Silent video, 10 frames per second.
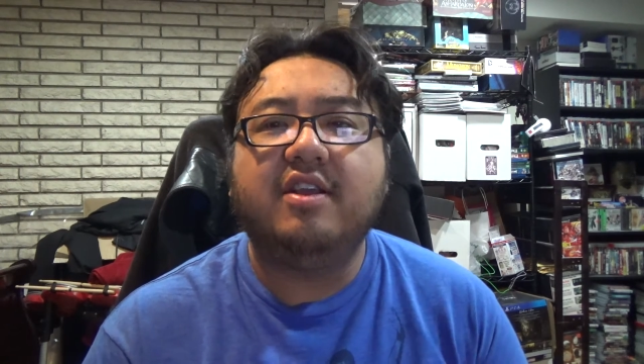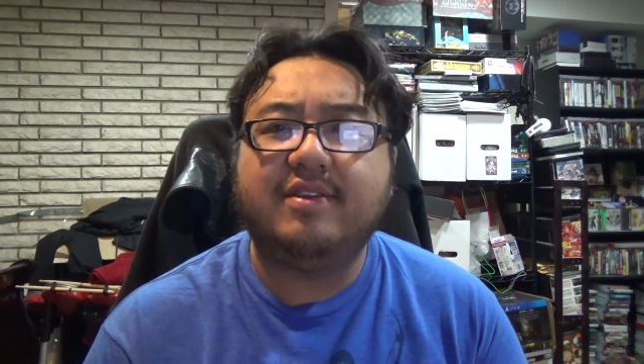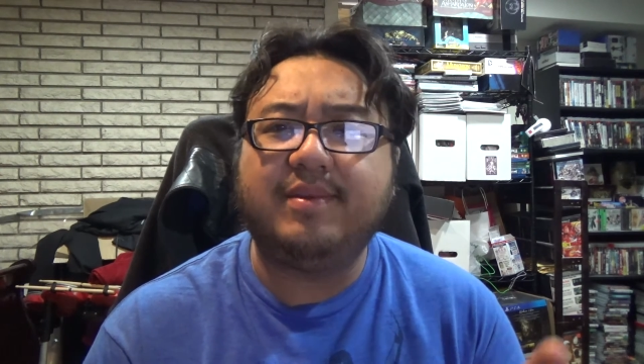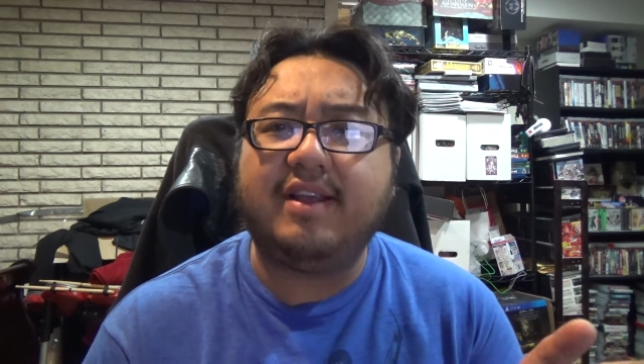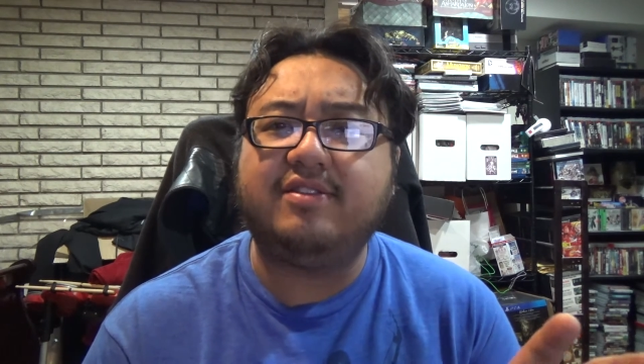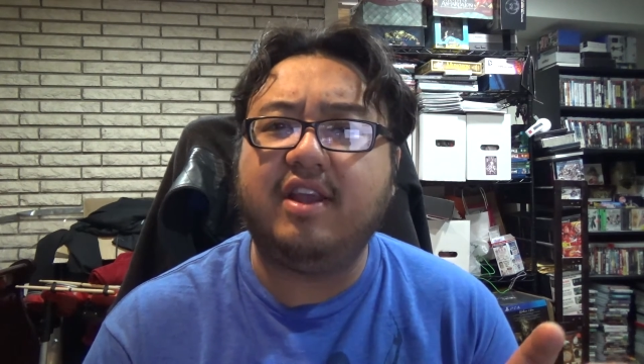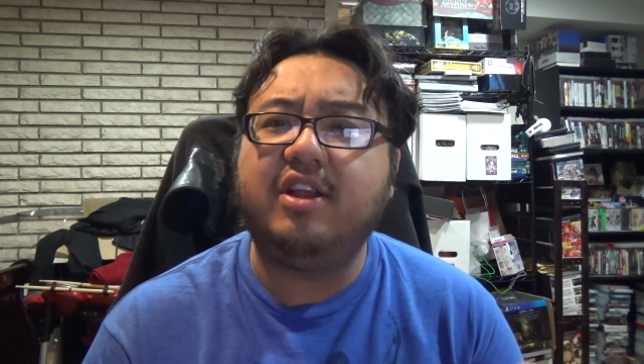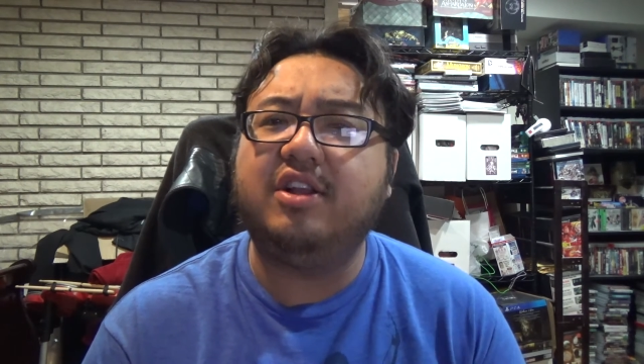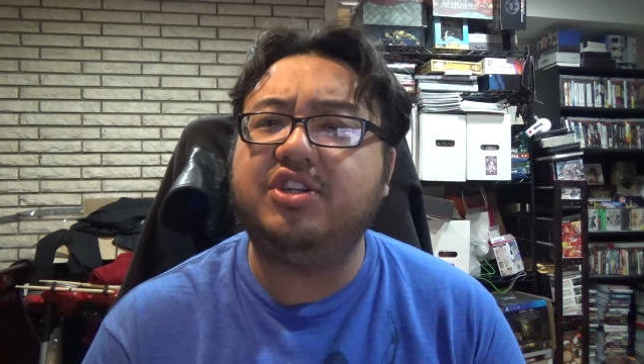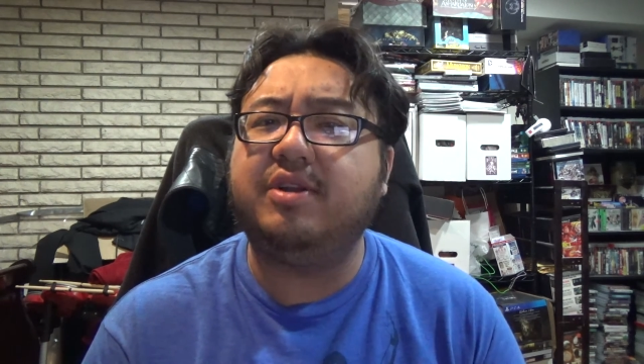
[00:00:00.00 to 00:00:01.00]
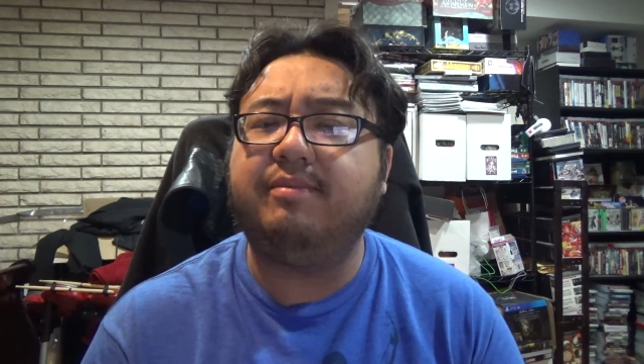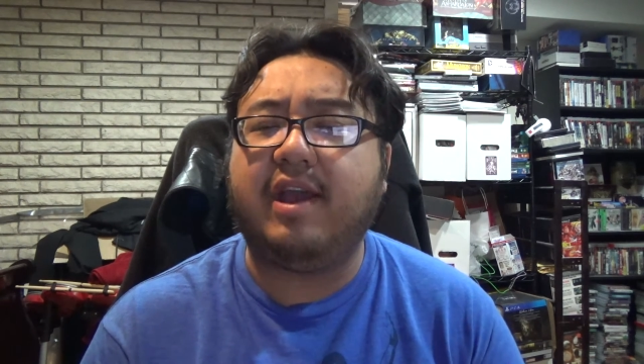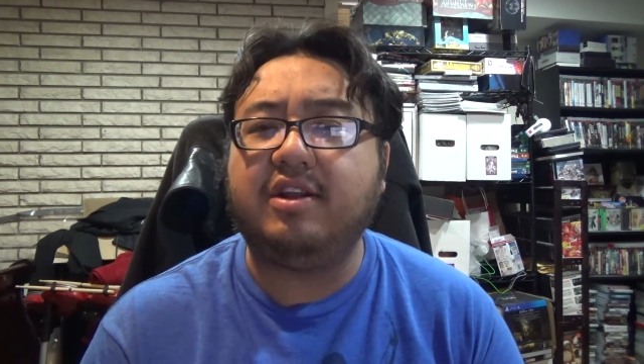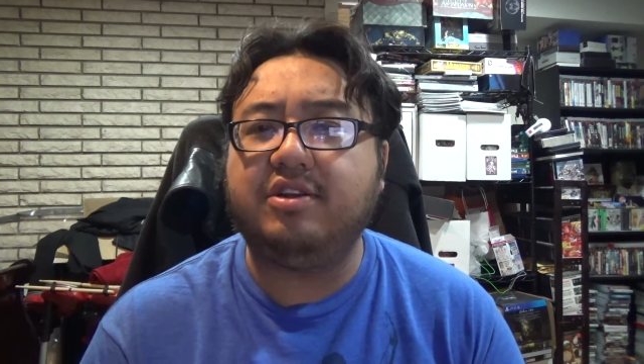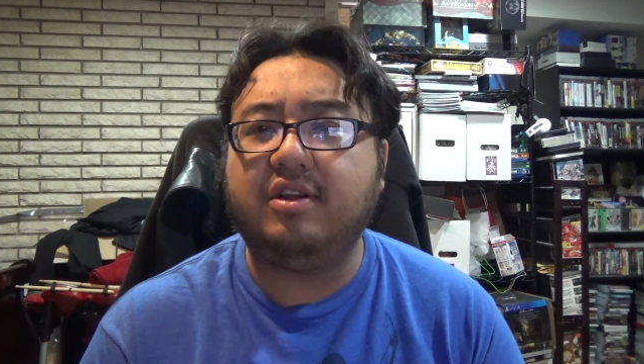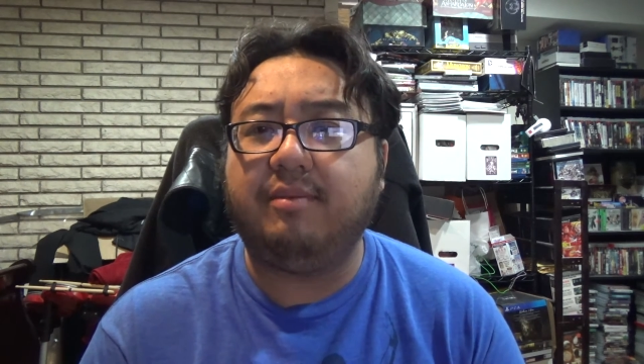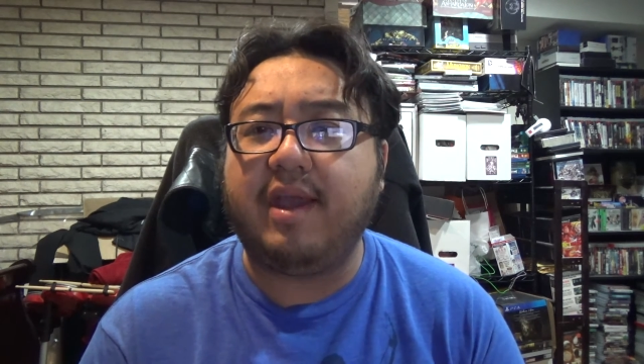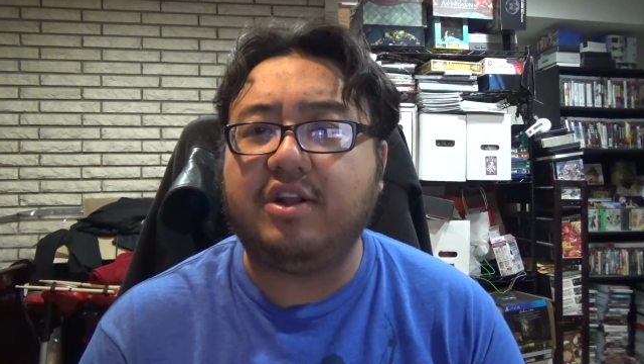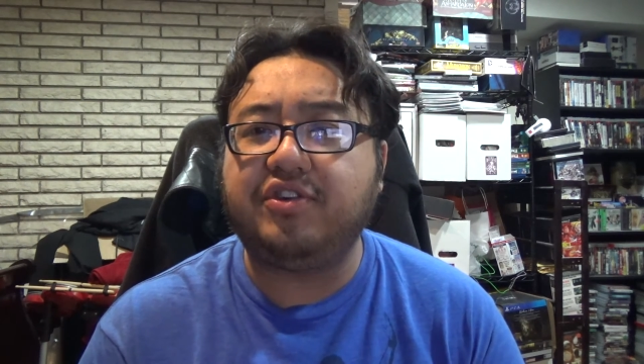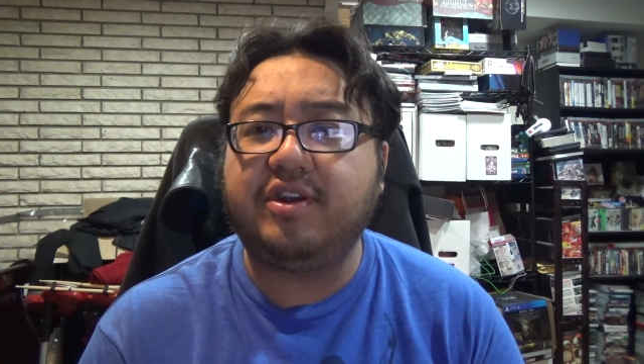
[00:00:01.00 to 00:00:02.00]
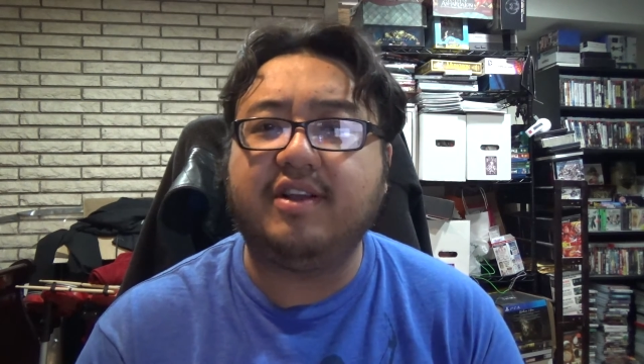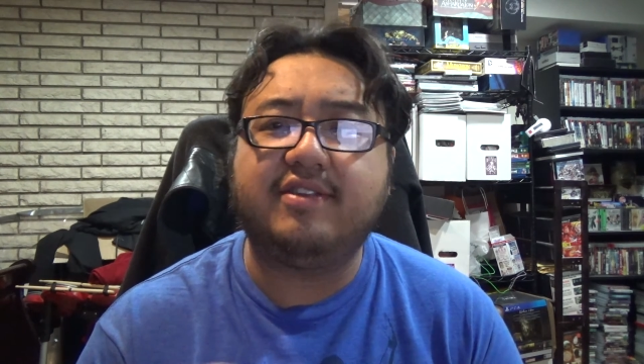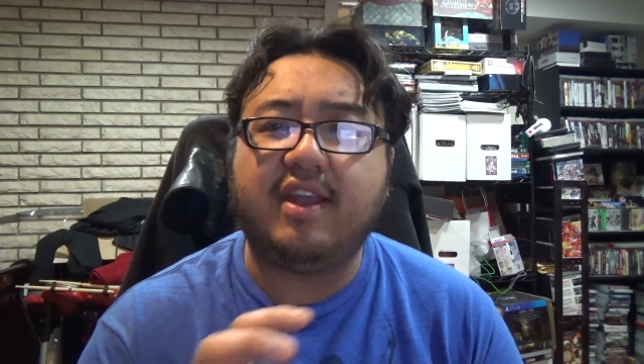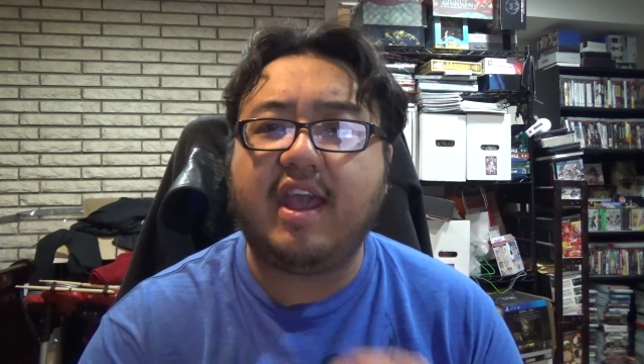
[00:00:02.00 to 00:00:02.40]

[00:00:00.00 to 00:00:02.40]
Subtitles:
Sometimes the English in the Mandarin doesn't